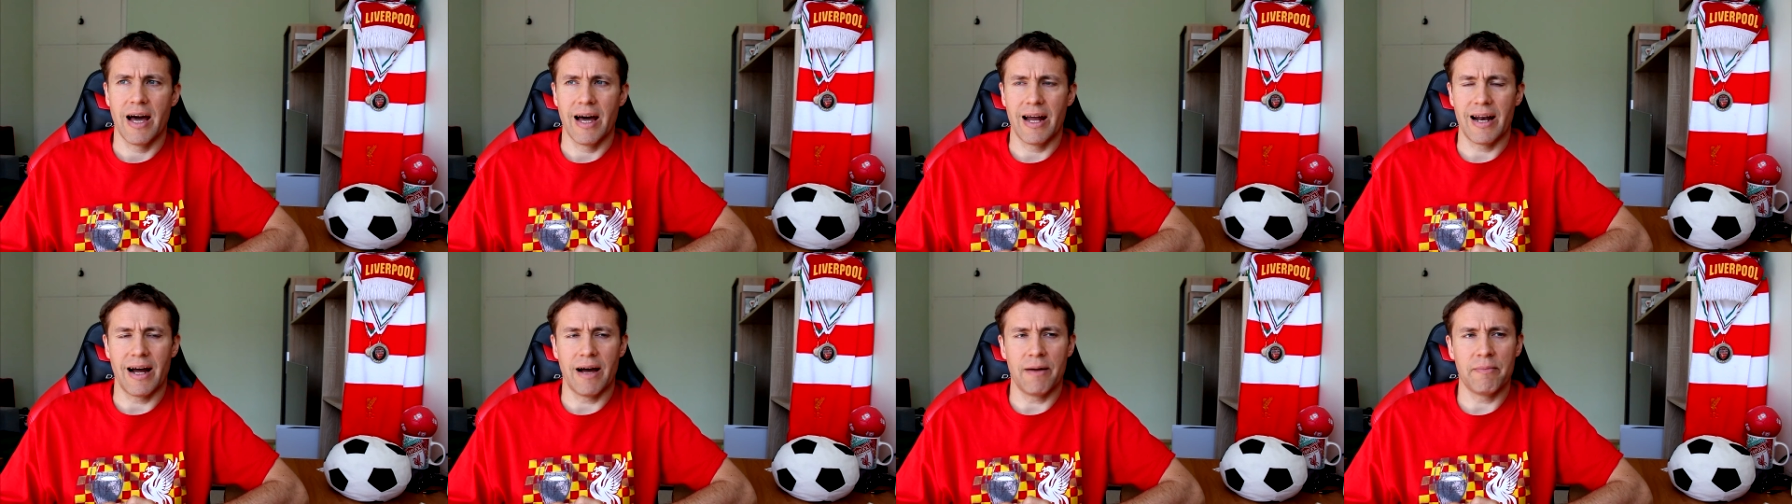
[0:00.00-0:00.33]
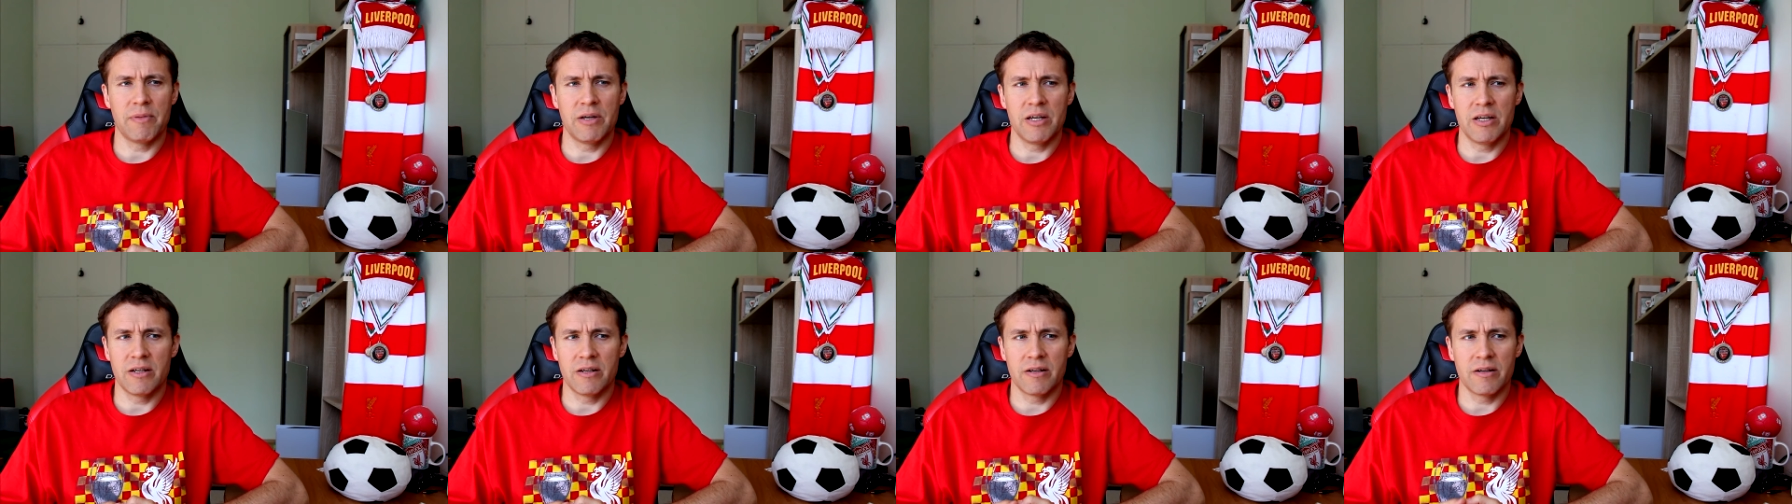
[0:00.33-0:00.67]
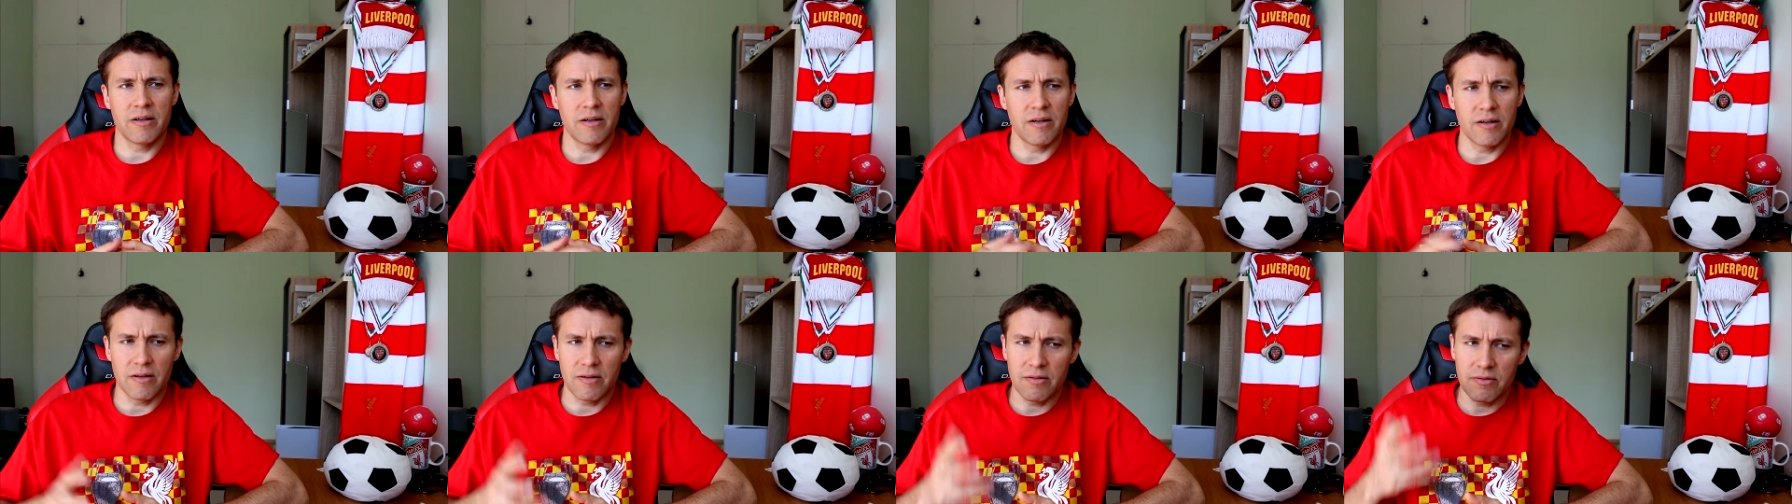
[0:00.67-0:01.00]
and I mean
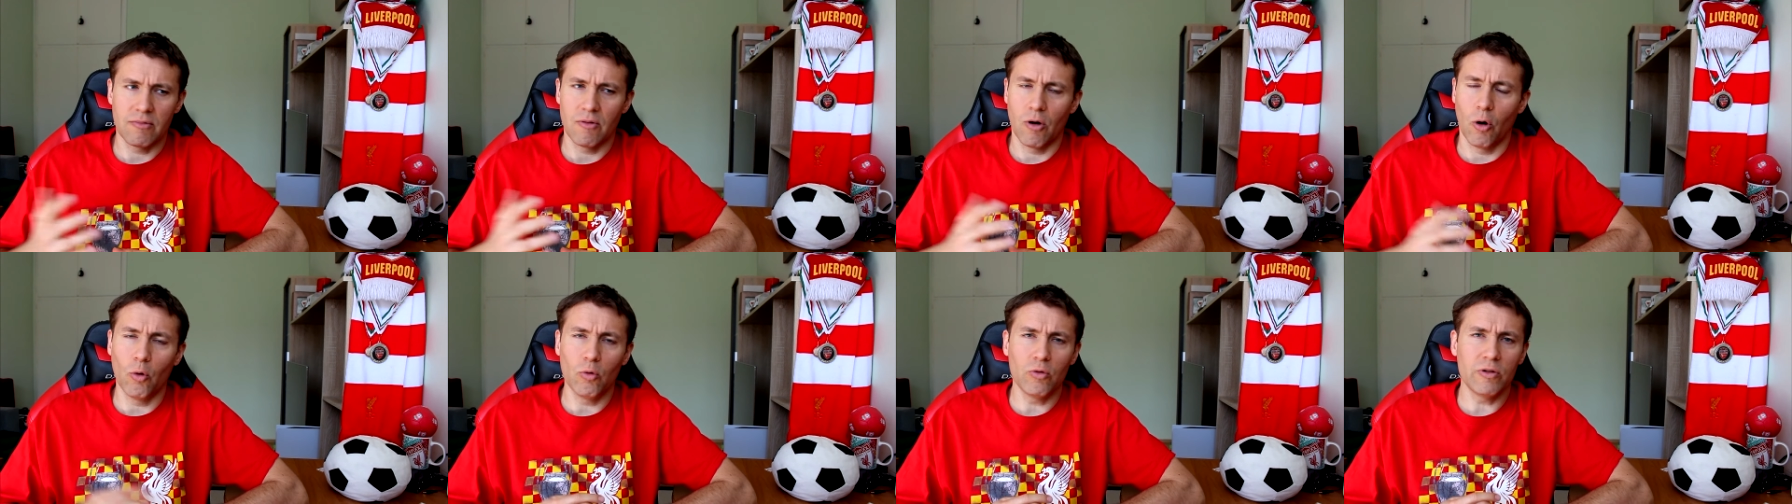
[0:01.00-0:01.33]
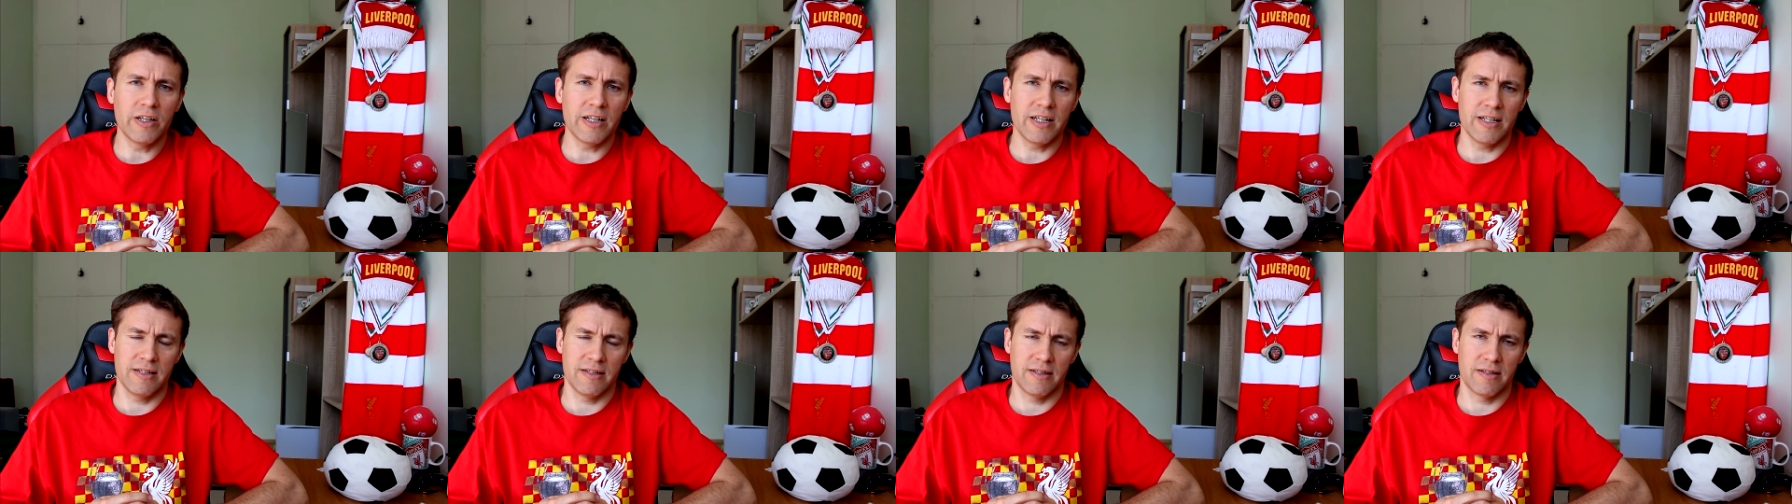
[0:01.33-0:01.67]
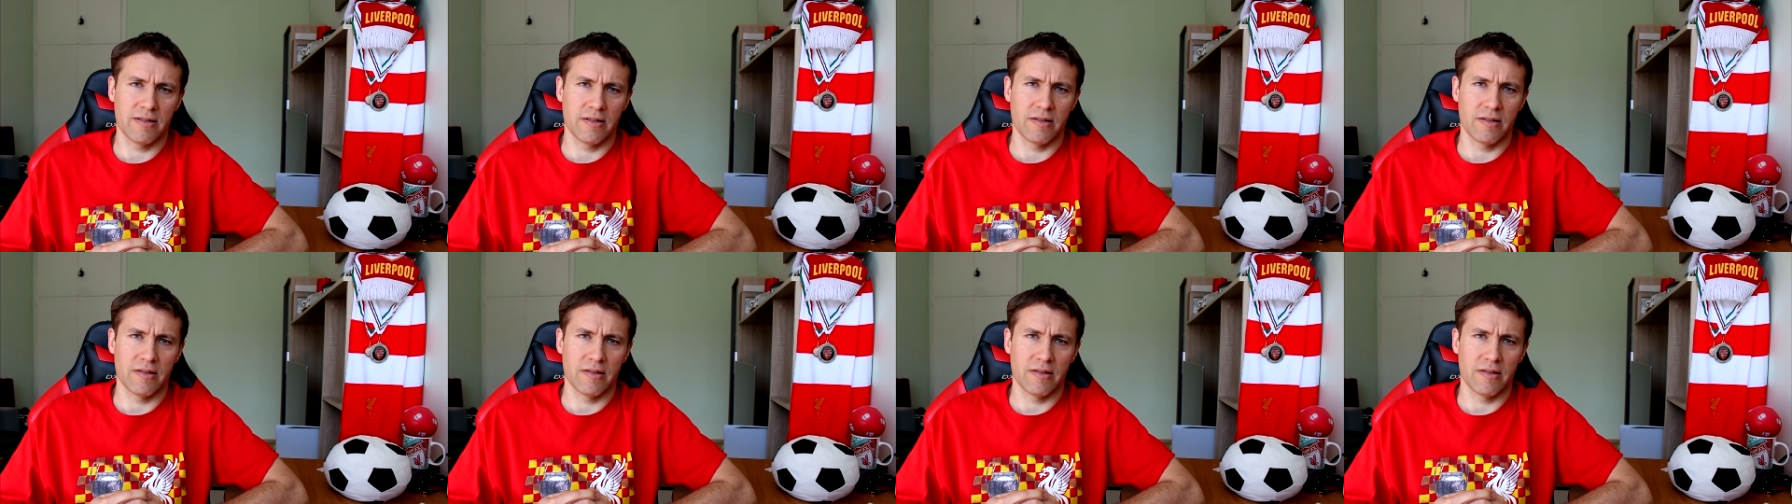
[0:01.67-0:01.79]
uh, all these.